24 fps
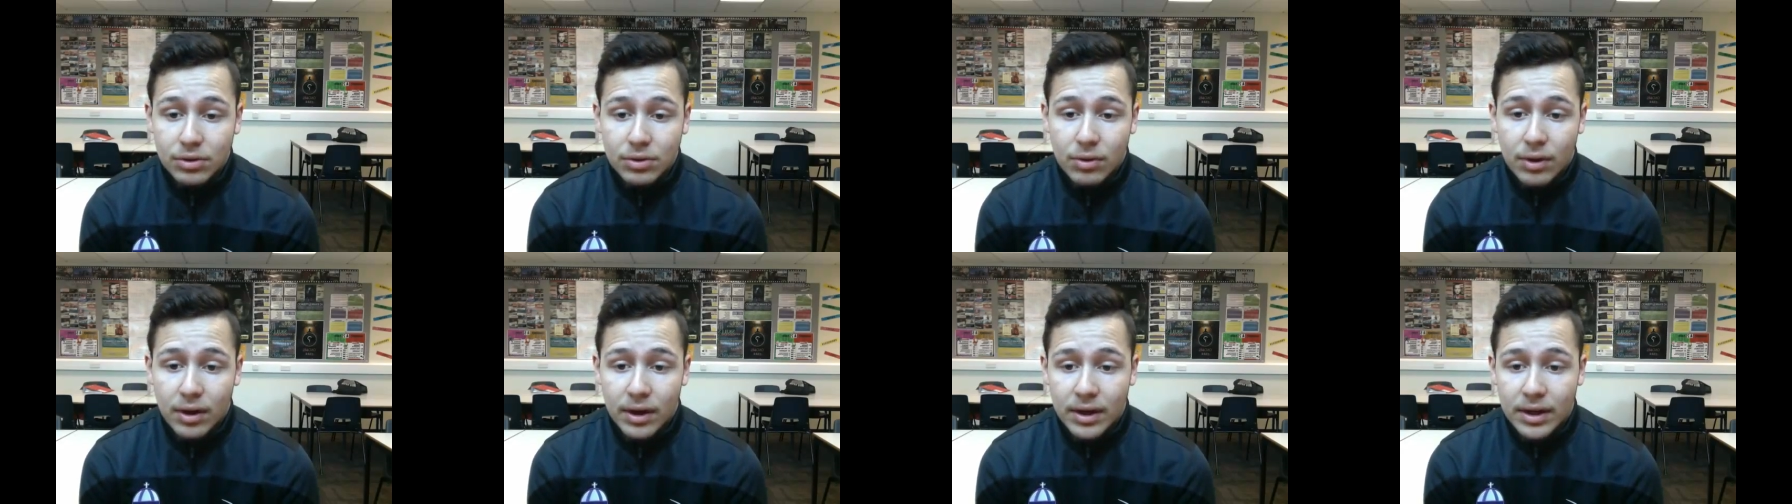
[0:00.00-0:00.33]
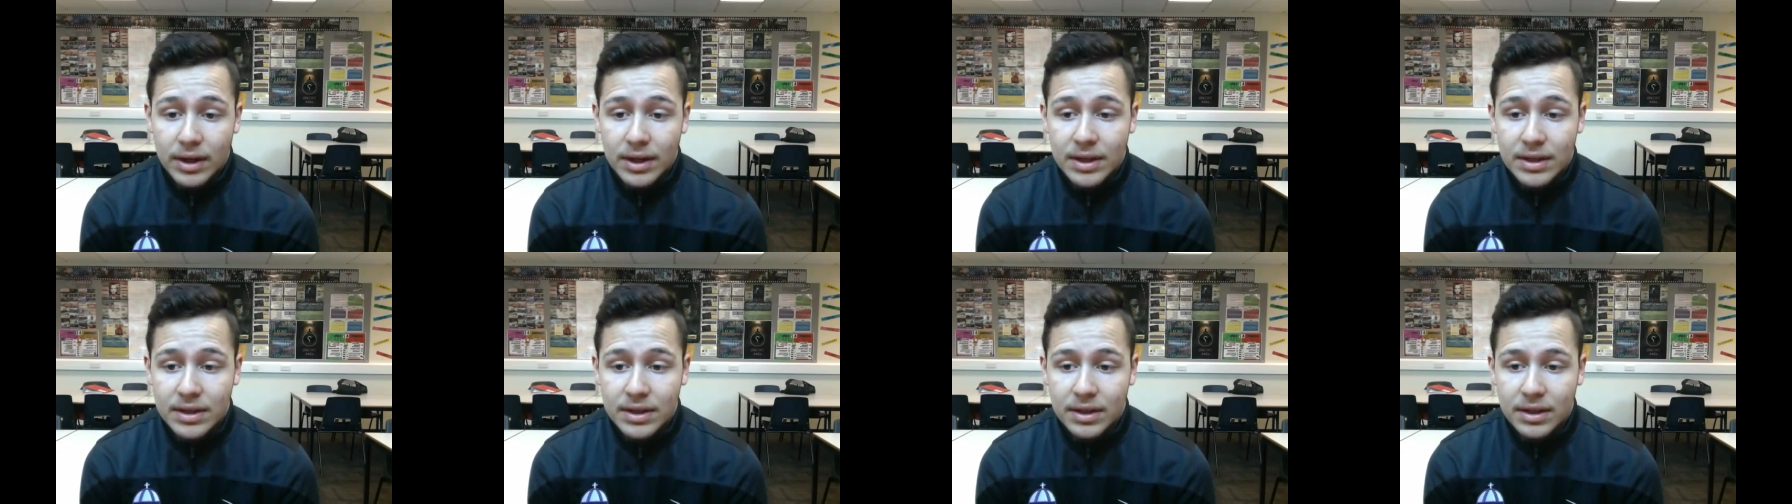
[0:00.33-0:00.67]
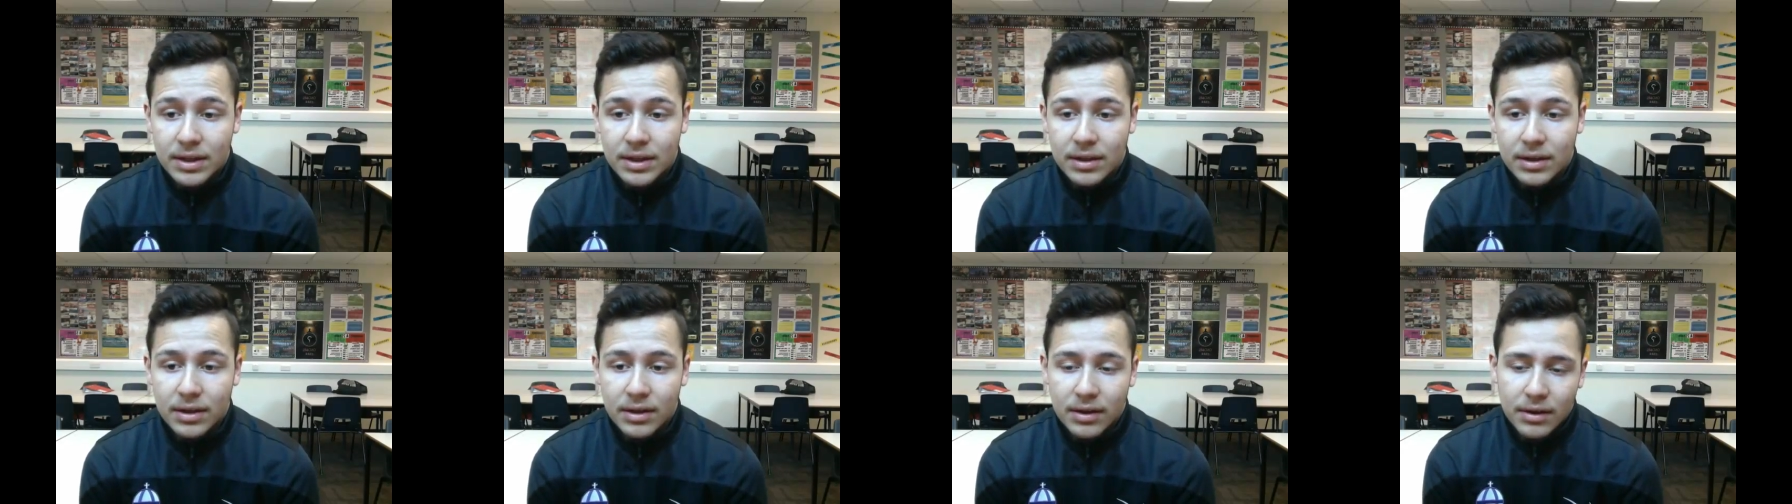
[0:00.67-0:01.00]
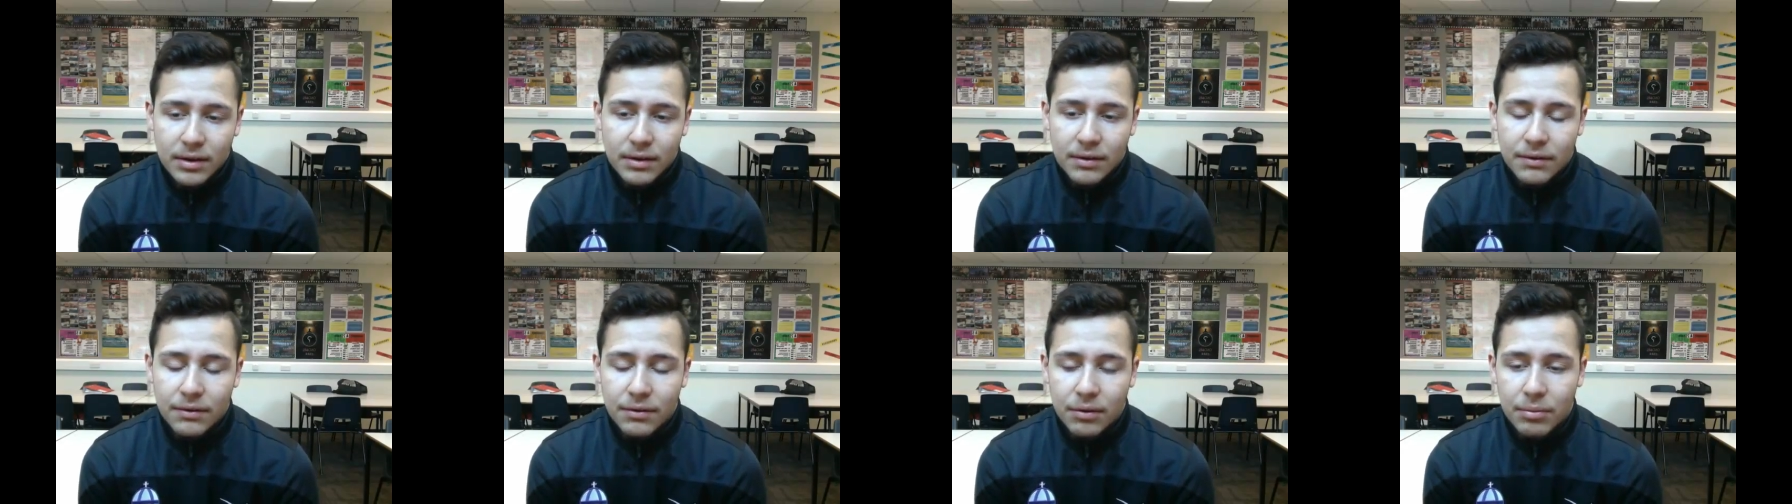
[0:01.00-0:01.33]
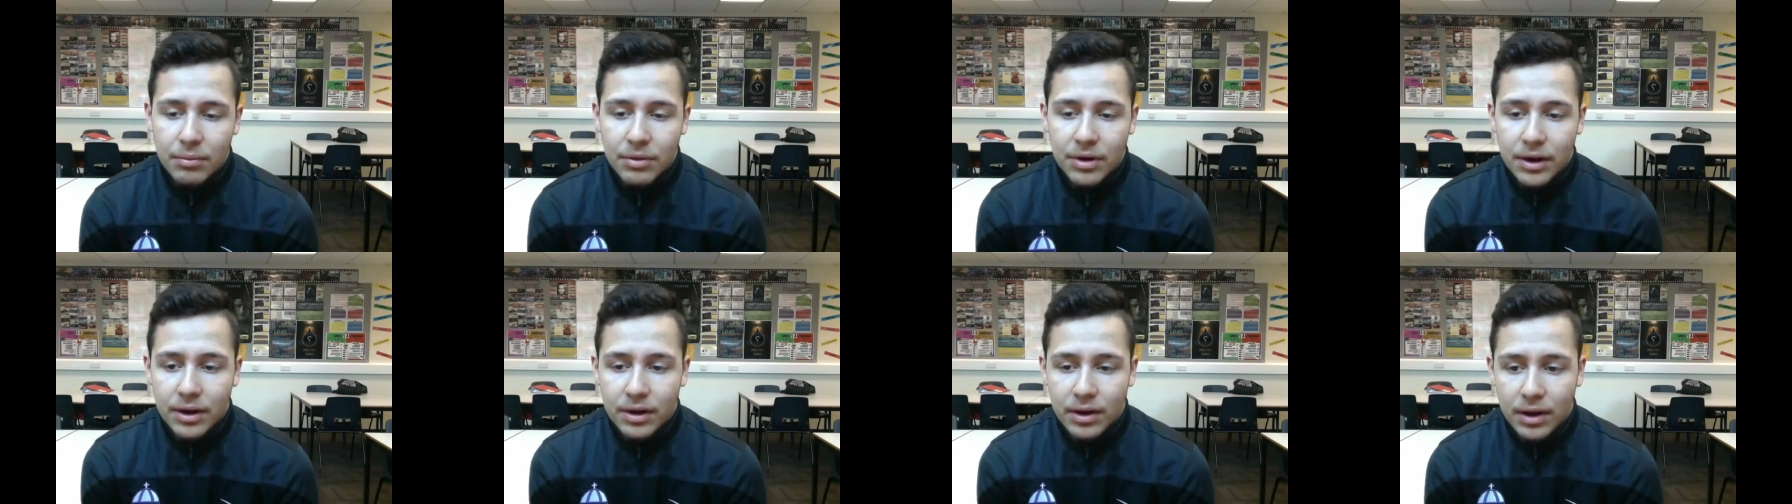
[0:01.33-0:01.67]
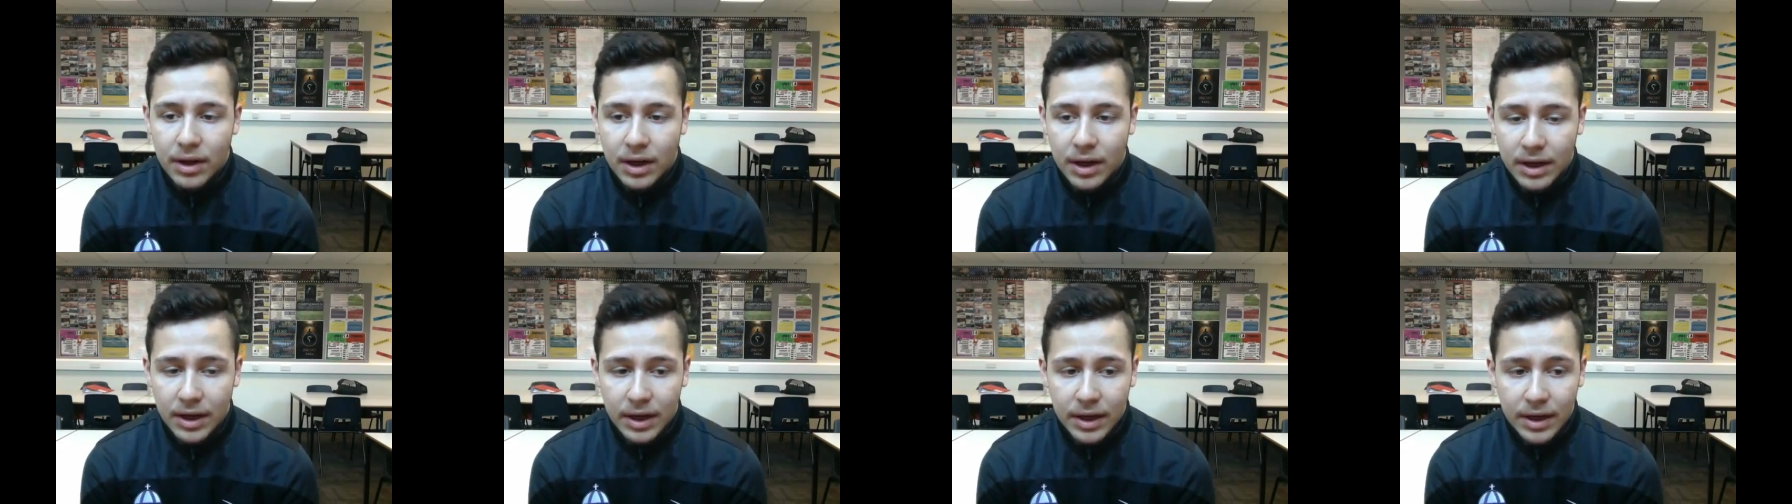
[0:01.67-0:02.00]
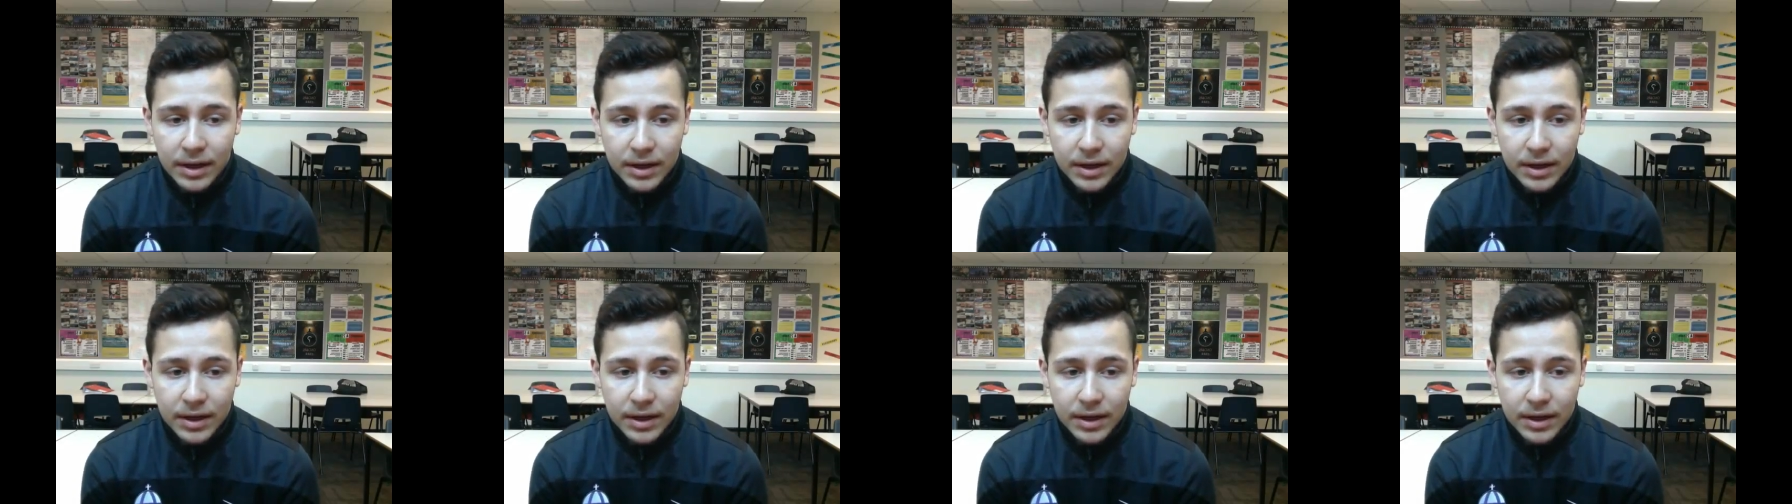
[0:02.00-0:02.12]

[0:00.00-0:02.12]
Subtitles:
quite easier for me at the